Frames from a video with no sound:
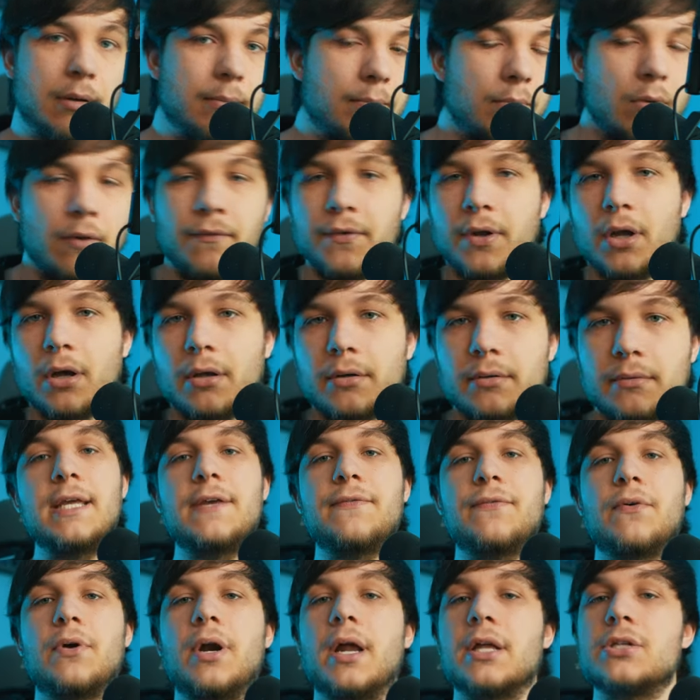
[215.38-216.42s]
Moving on. E
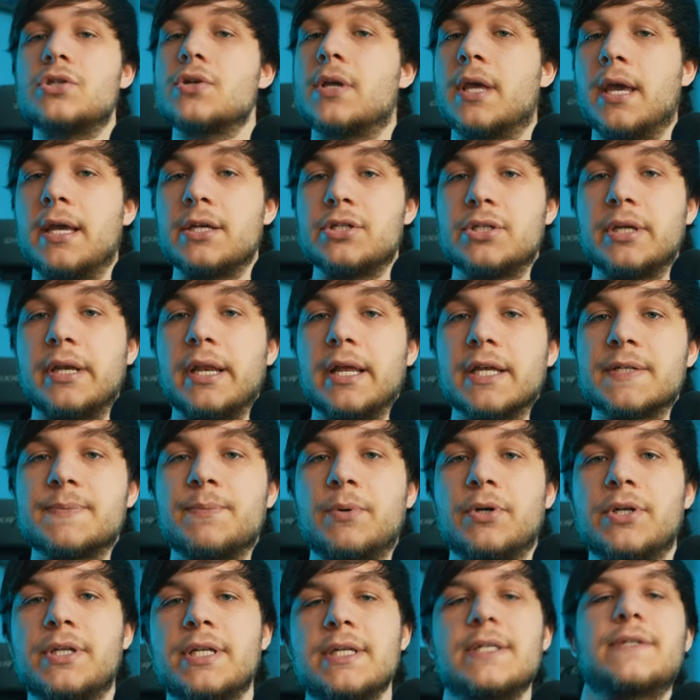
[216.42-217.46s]
for education and
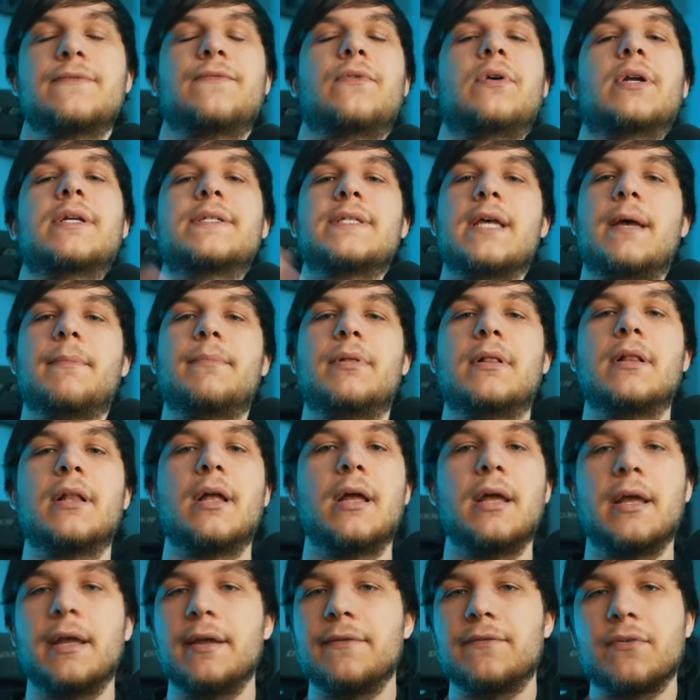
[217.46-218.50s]
expertise, for example,
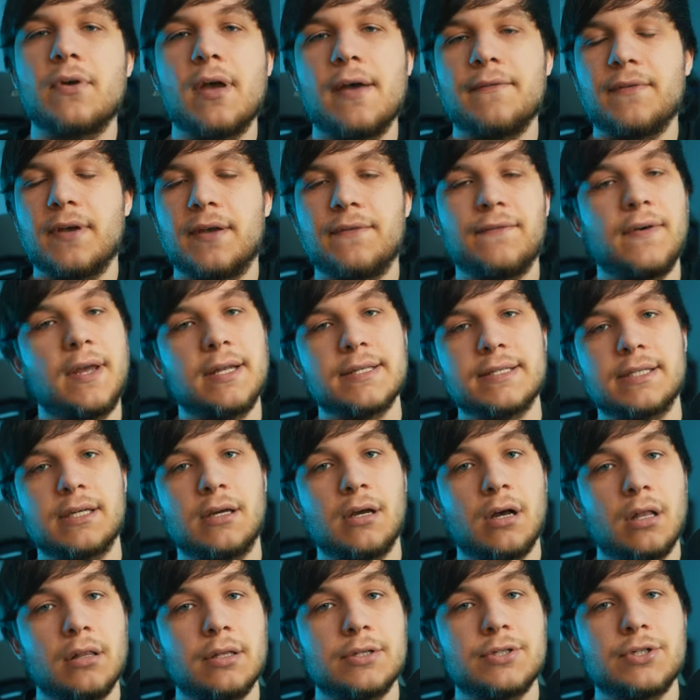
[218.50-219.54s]
if you have a fancy
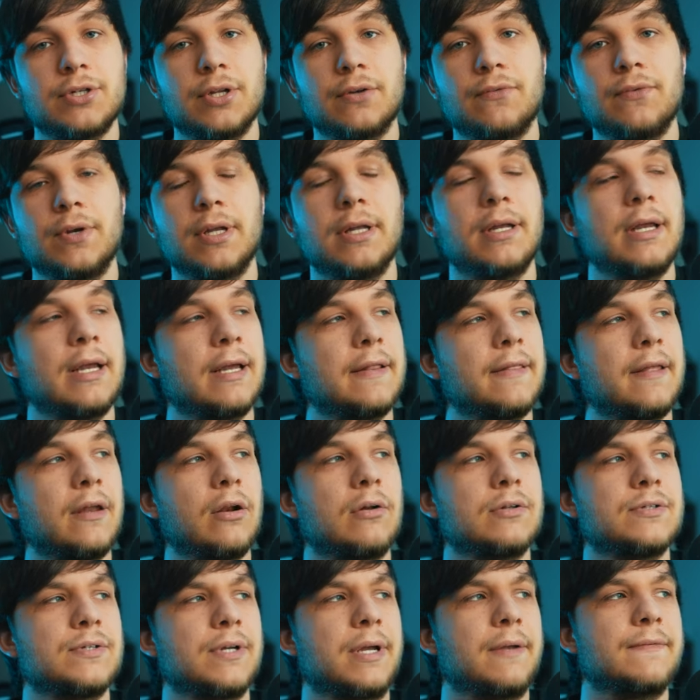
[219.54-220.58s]
college degree that
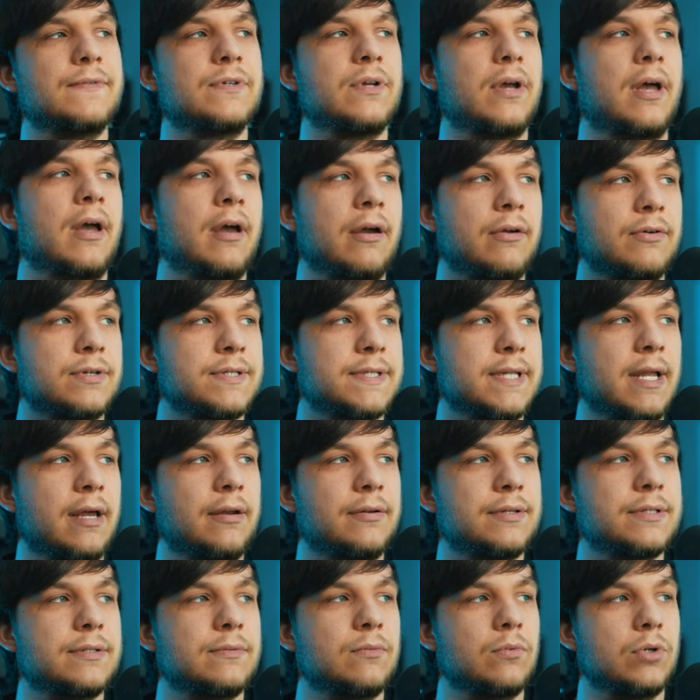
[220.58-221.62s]
also gives you a higher
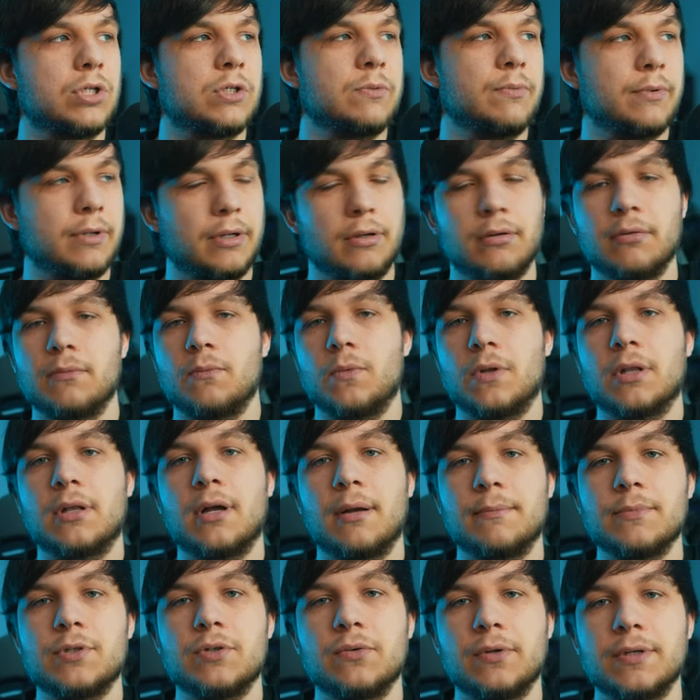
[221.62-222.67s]
status, which we will
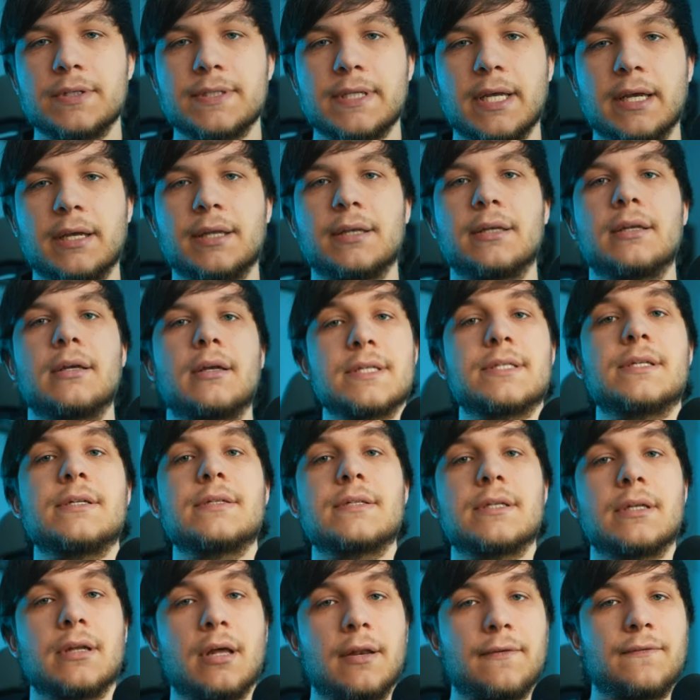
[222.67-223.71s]
come to in a second, this
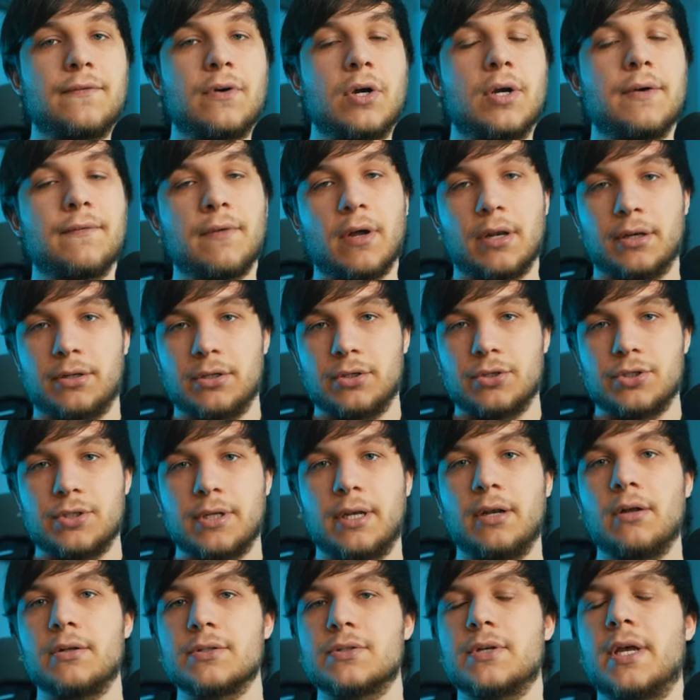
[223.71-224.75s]
is an unfair advantage.
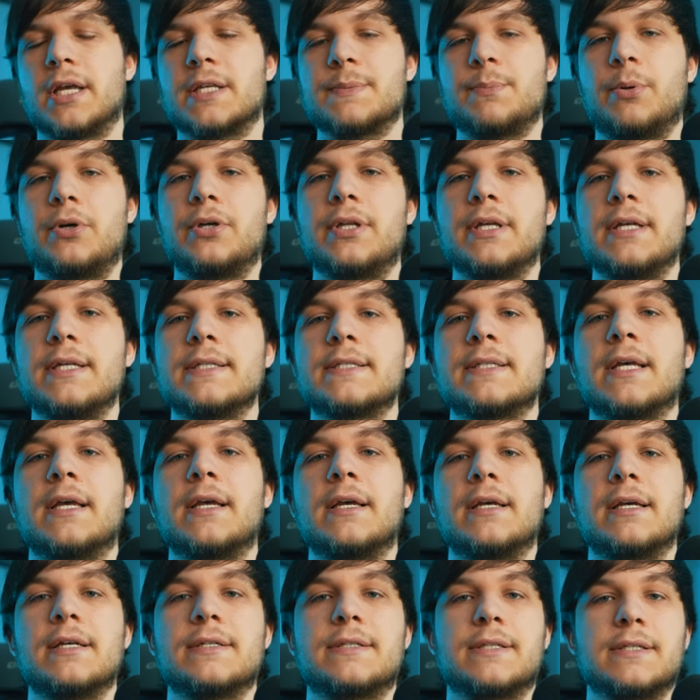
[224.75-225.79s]
And also expertise
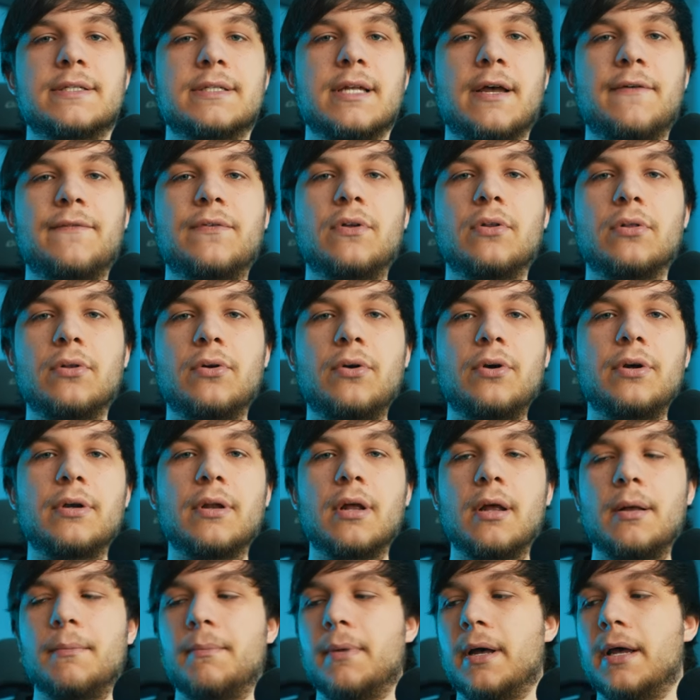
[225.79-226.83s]
is the stuff you
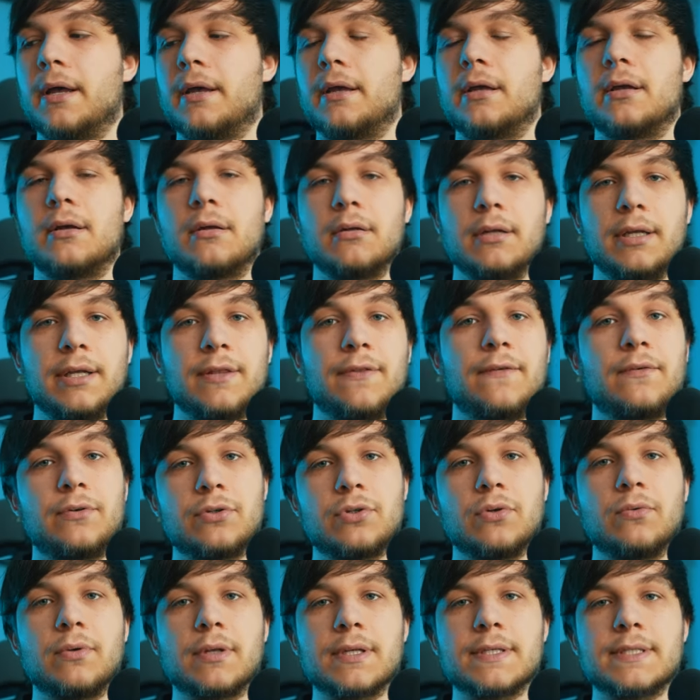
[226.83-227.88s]
learn by either
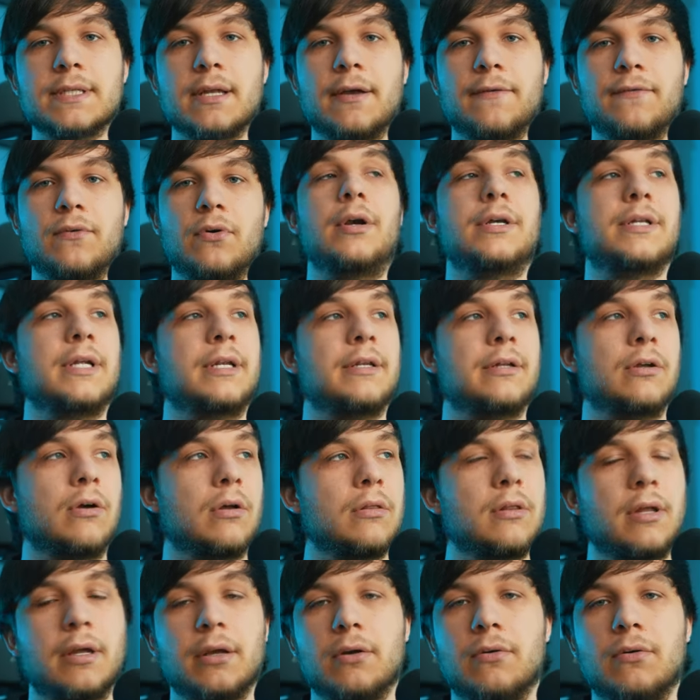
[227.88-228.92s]
doing stuff or attending
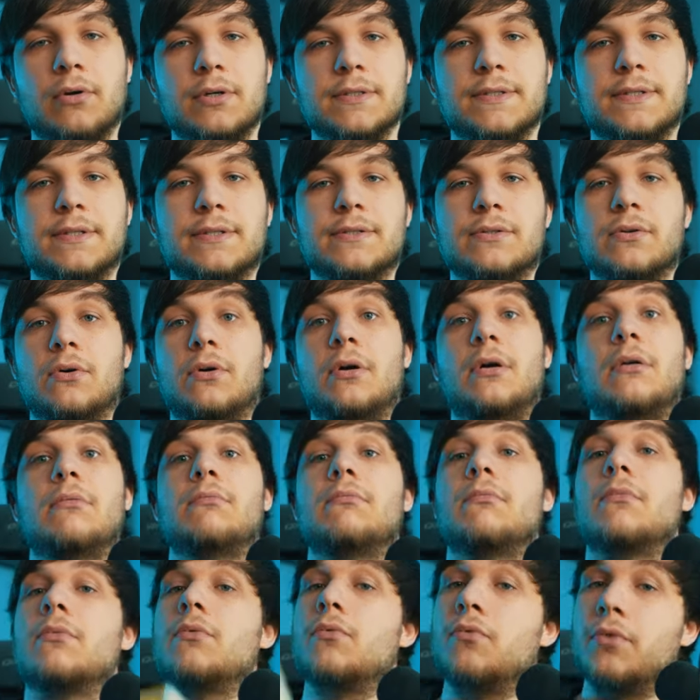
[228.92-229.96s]
online courses or
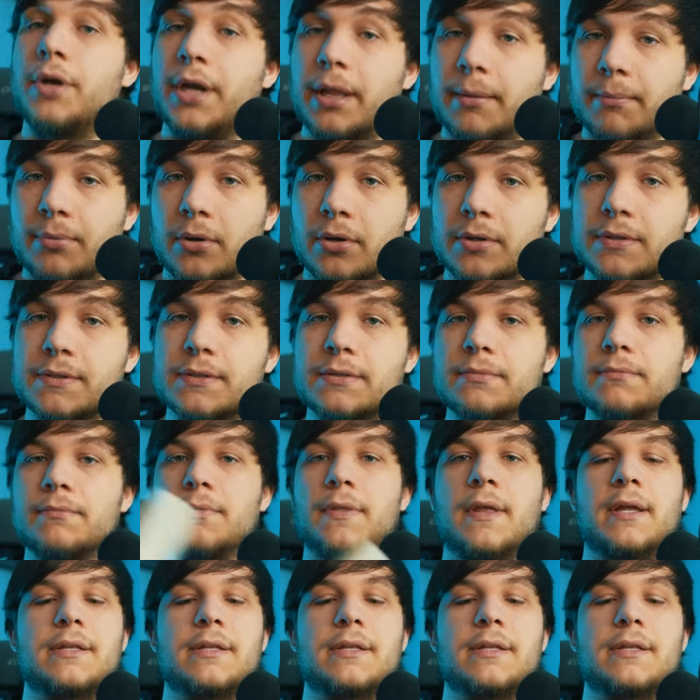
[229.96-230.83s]
reading books.